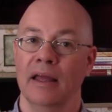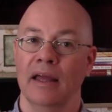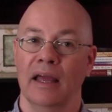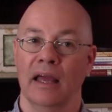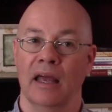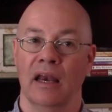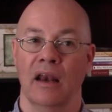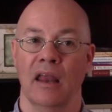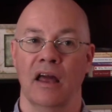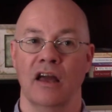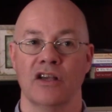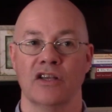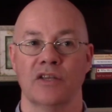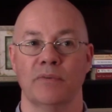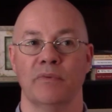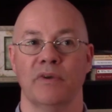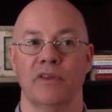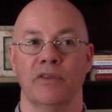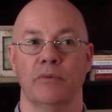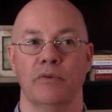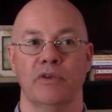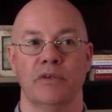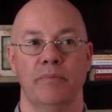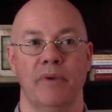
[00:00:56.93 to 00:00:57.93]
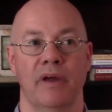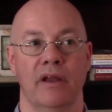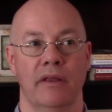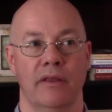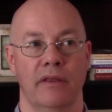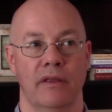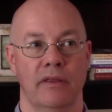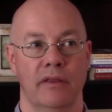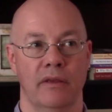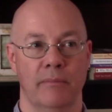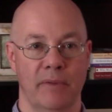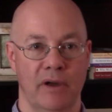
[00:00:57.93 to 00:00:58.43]
and last month was better
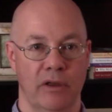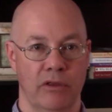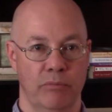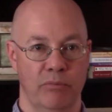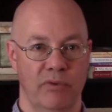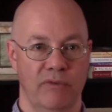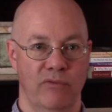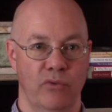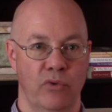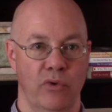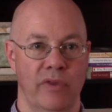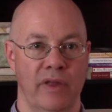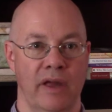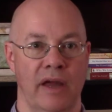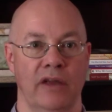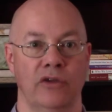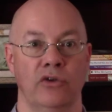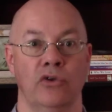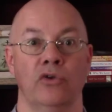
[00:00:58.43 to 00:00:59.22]
than the month before that.